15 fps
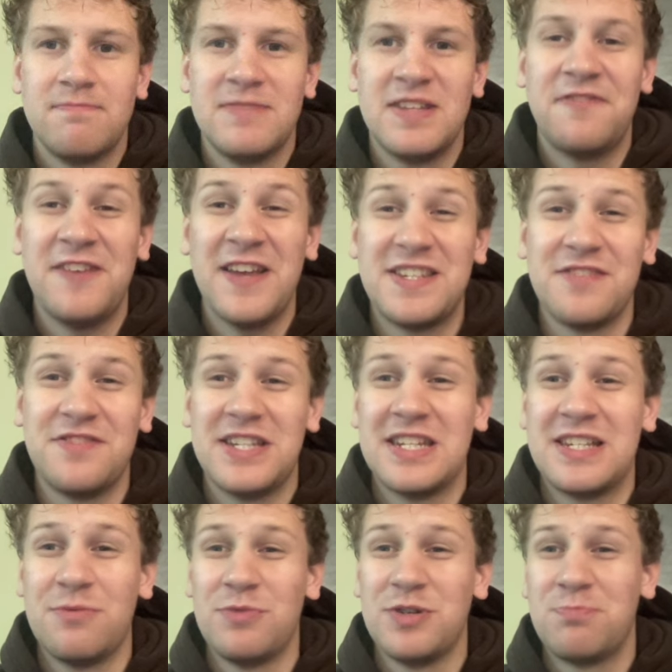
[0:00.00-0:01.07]
defensive
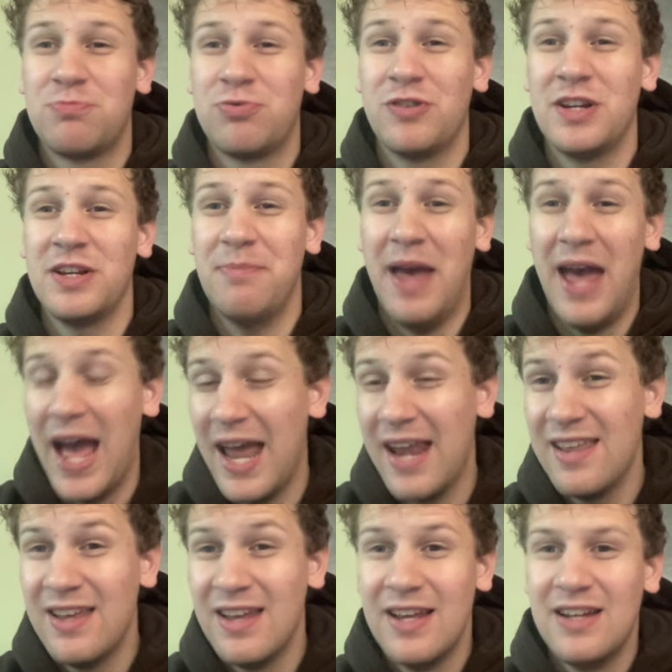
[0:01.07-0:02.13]
system was pretty
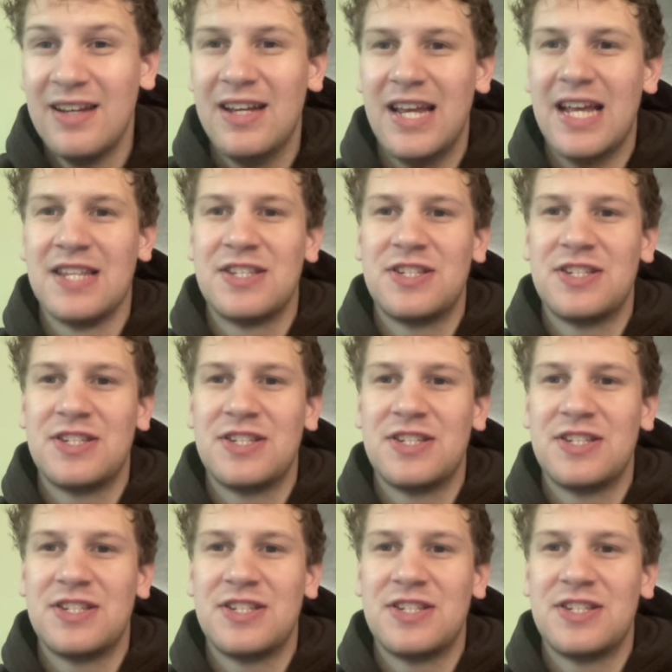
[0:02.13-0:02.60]
bad, and